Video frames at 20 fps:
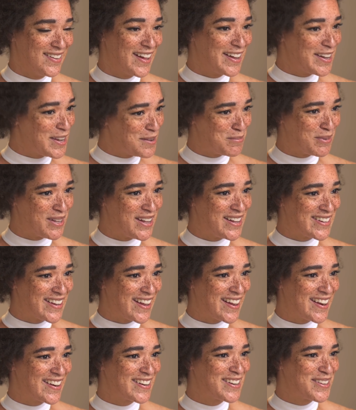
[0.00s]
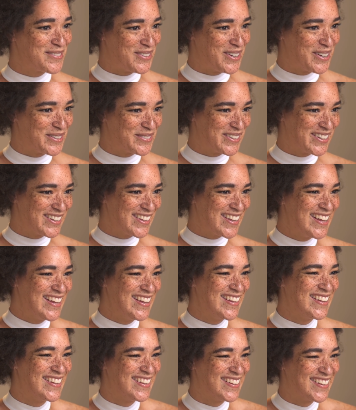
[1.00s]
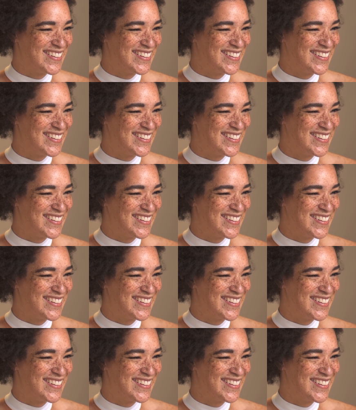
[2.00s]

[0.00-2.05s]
Honey blonde hair, come on, really?